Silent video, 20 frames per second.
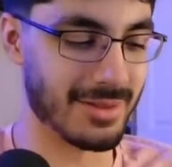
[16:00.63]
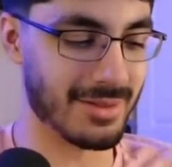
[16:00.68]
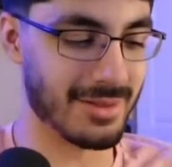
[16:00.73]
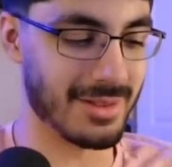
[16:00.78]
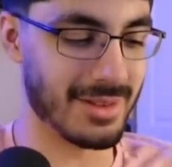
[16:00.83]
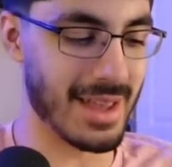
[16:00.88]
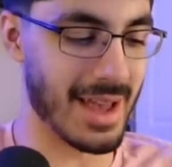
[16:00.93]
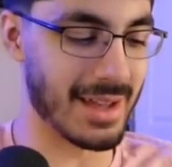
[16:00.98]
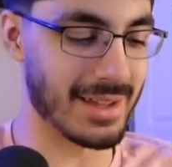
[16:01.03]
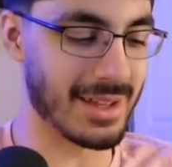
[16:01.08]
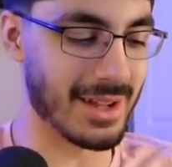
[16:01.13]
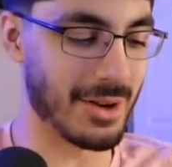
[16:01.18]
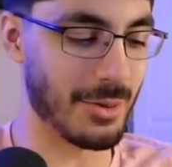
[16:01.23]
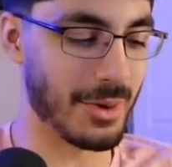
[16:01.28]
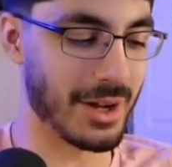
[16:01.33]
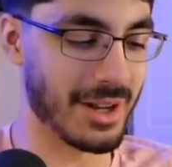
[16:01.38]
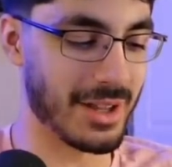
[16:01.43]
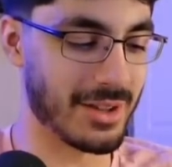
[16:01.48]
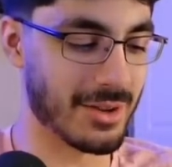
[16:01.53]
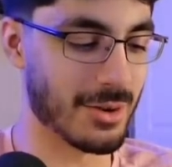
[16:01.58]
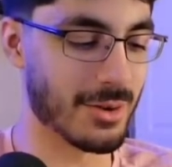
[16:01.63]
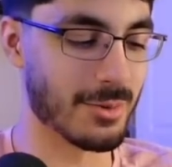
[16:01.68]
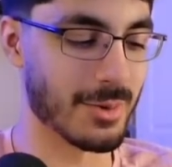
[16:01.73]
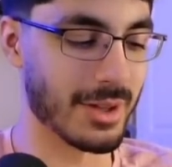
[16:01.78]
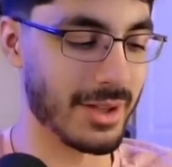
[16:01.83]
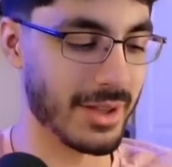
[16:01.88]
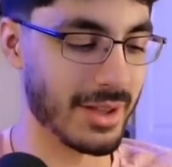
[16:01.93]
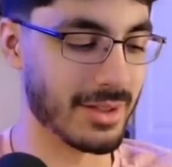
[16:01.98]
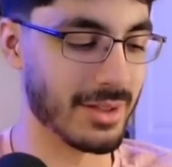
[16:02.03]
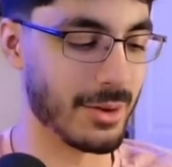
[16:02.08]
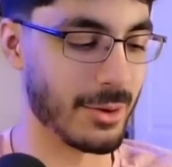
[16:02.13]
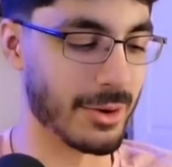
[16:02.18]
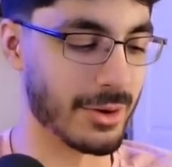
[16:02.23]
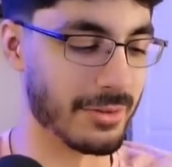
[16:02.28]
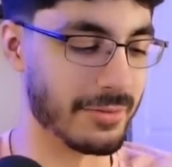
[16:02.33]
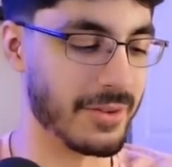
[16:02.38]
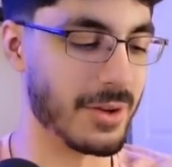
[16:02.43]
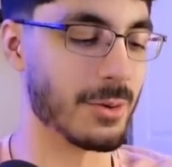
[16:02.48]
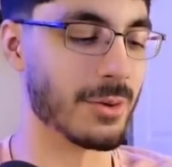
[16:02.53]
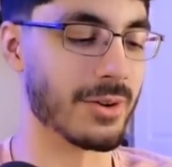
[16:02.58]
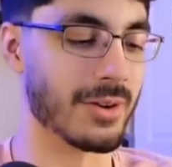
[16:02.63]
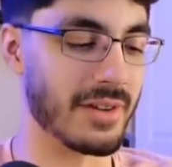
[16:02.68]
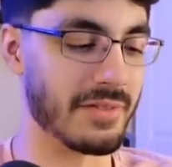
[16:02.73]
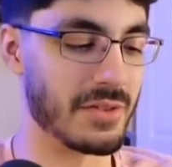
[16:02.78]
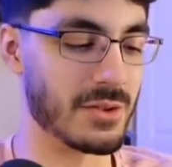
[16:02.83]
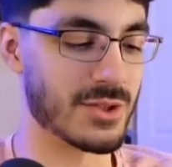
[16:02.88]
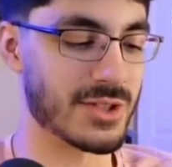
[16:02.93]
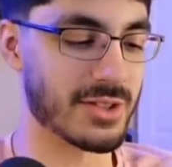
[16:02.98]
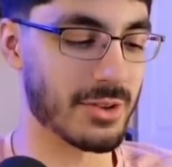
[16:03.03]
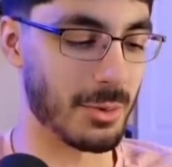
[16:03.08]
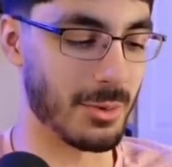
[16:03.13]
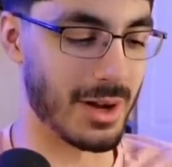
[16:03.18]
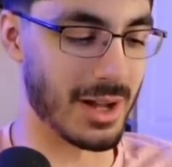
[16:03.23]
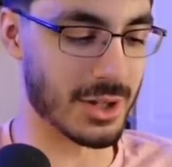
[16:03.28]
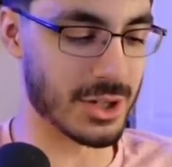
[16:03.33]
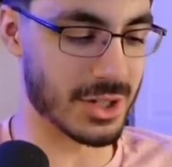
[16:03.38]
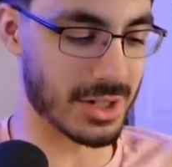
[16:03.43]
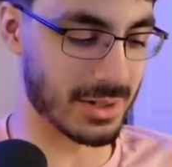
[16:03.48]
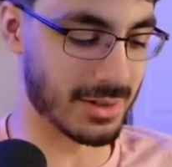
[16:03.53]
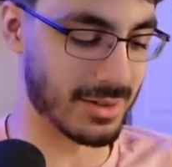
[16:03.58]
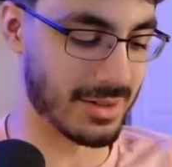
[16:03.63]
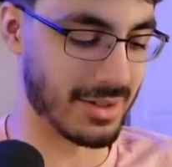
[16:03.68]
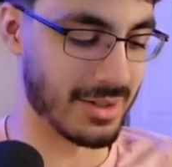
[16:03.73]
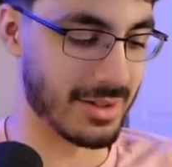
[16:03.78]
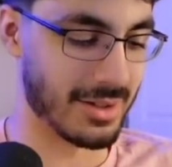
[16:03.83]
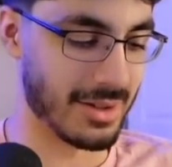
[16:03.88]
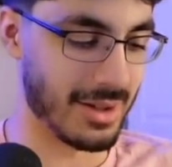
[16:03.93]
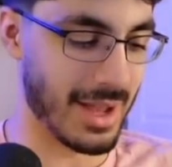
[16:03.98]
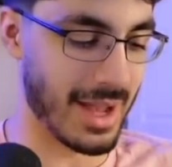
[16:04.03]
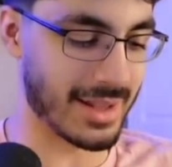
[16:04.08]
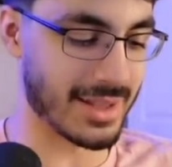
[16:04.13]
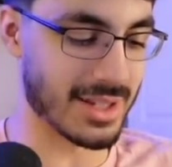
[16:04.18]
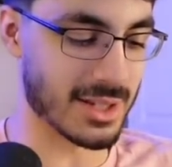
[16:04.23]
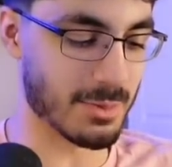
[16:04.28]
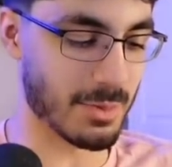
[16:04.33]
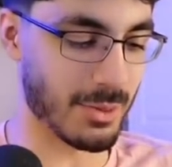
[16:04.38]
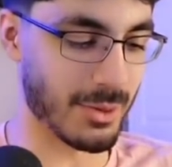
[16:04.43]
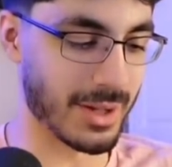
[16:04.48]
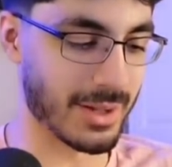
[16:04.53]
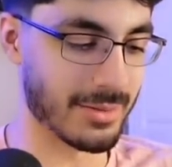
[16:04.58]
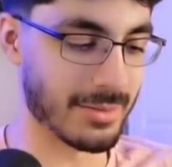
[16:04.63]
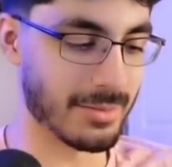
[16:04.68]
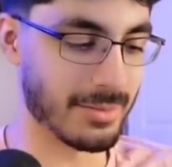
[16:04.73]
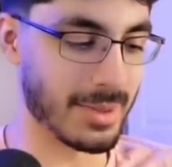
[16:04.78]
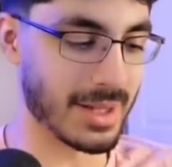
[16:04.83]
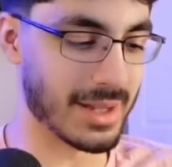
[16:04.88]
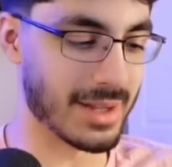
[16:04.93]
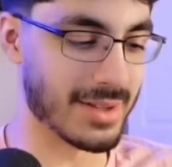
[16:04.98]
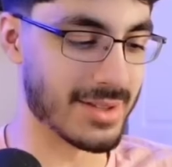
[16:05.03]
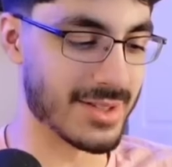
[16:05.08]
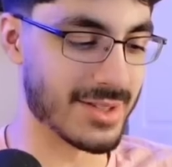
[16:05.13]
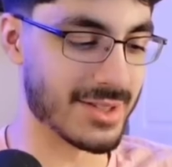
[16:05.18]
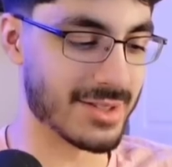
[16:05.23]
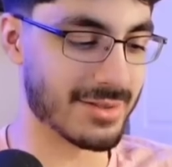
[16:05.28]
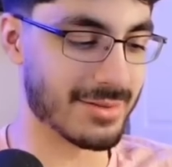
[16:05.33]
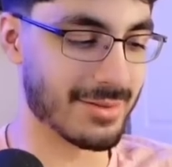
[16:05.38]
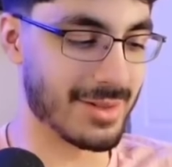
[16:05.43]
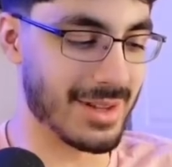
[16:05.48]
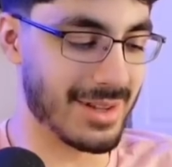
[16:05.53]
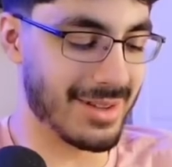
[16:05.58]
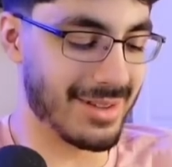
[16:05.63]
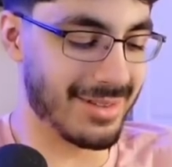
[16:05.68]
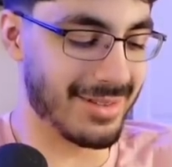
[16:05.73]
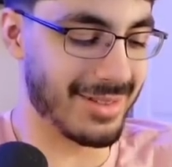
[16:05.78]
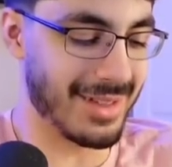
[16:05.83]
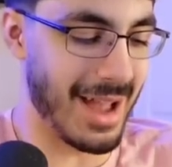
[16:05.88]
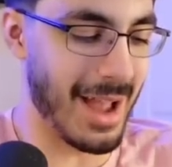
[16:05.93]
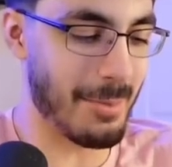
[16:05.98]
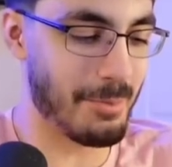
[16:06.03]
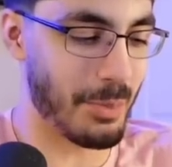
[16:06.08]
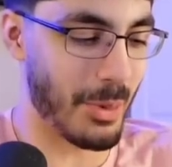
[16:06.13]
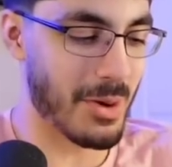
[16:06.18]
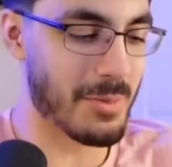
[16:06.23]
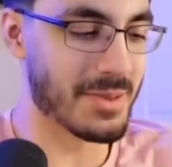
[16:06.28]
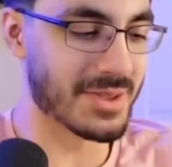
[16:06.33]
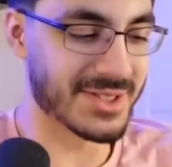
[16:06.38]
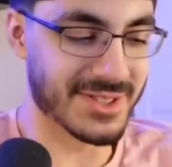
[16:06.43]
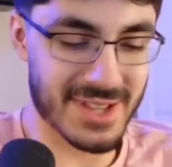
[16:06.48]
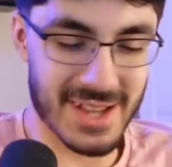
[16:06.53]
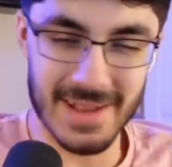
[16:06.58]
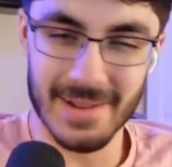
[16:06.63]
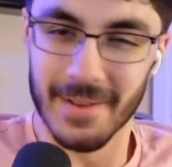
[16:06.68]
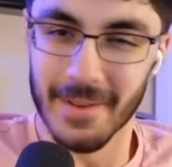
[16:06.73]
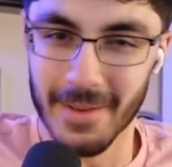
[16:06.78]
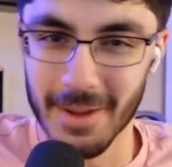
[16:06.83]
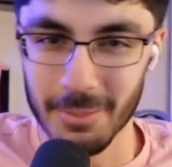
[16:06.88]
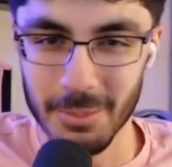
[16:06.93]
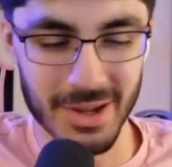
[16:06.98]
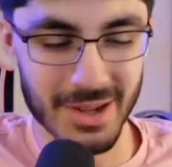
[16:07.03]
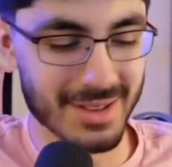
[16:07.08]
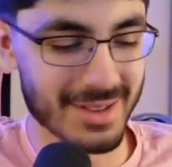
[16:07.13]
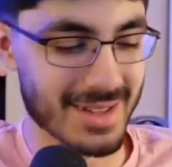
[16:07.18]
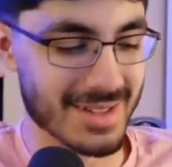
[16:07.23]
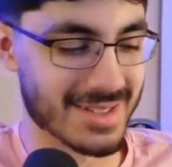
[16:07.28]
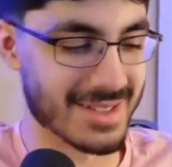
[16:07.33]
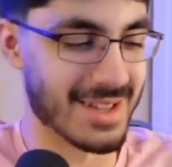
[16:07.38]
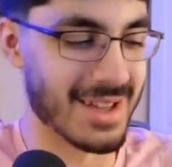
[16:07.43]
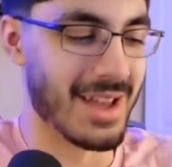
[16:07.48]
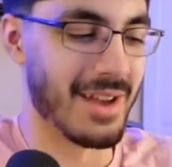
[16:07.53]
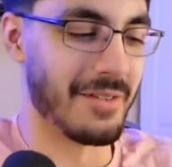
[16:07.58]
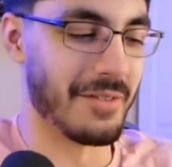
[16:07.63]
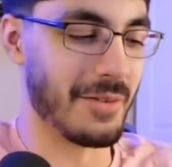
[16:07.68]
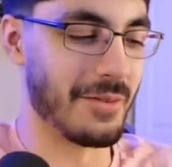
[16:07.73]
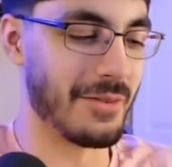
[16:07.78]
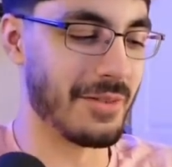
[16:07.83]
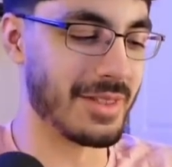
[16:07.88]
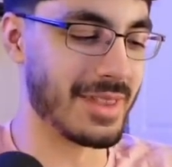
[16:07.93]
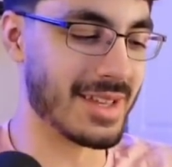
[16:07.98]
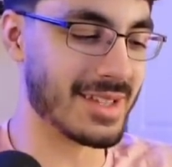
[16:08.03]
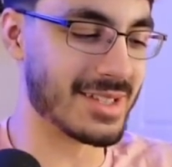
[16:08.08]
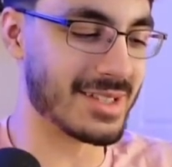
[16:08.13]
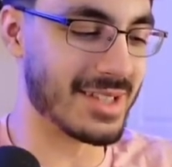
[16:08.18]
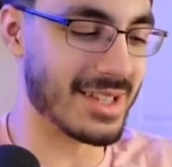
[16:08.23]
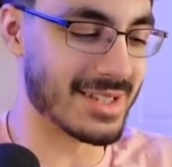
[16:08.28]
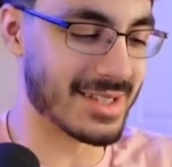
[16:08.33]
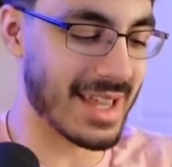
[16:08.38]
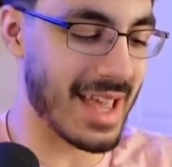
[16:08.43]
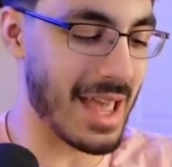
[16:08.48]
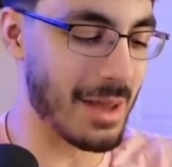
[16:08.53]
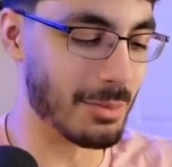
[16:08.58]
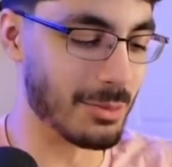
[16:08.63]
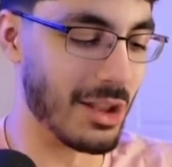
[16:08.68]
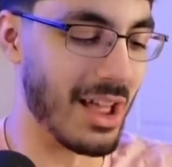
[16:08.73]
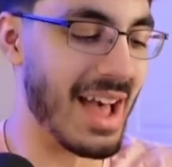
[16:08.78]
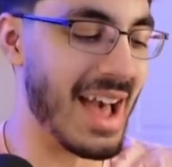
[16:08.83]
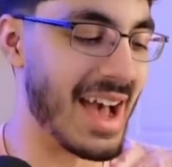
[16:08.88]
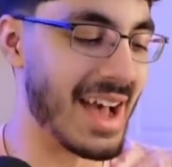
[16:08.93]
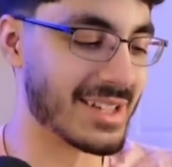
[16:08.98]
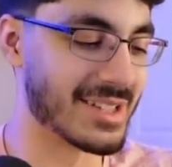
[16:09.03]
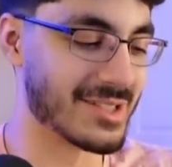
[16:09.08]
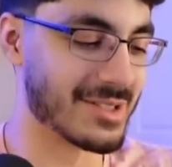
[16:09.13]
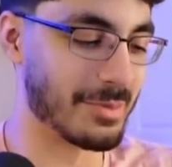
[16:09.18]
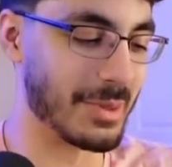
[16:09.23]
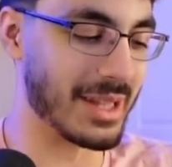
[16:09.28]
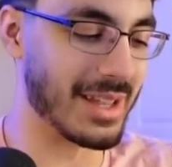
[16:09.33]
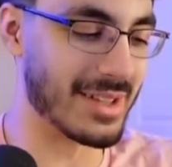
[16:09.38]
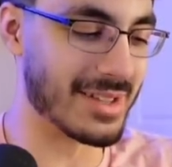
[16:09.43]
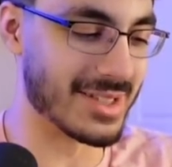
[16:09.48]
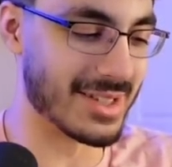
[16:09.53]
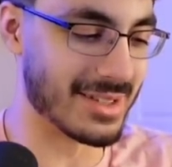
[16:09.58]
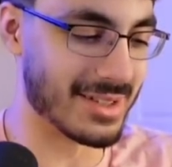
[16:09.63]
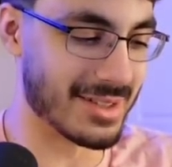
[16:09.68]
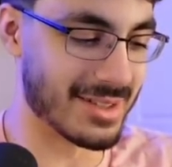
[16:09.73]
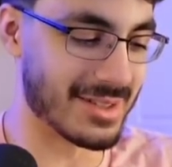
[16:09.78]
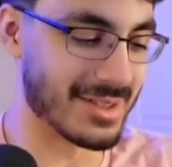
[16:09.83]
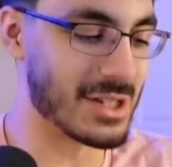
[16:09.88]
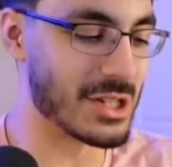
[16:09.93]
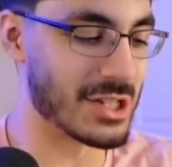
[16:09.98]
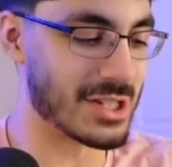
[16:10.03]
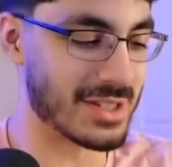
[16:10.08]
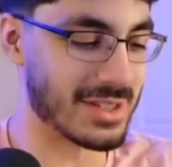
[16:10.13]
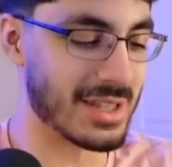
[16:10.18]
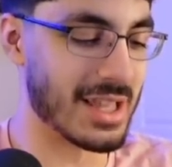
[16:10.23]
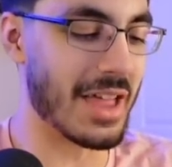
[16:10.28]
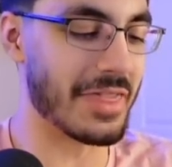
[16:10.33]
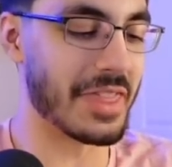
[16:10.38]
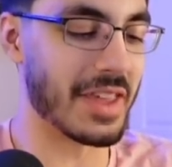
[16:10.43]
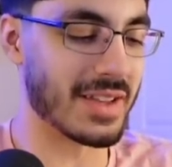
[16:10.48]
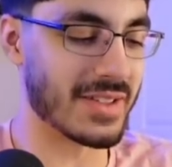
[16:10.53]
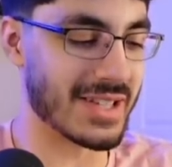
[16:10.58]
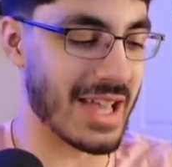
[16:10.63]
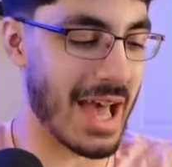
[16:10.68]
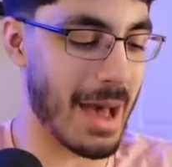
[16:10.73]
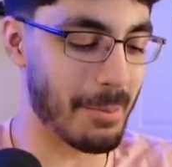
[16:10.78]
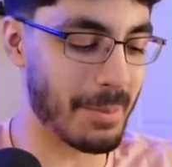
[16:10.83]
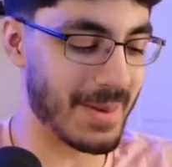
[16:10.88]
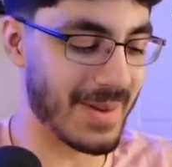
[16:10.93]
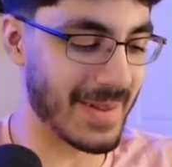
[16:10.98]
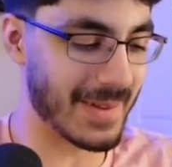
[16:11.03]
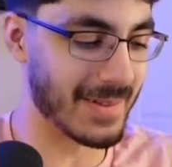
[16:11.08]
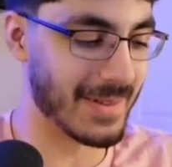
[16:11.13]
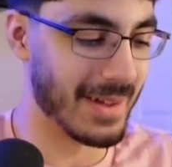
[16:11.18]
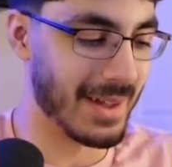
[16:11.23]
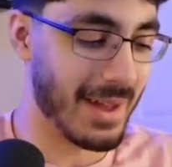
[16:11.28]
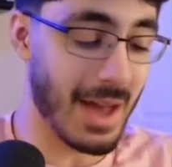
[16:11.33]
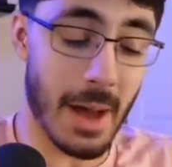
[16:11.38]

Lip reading: Yeah, you know what? You're a really loyal viewer if you're still watching at this point. Because I purposely put this game last because it's just nothing's happening.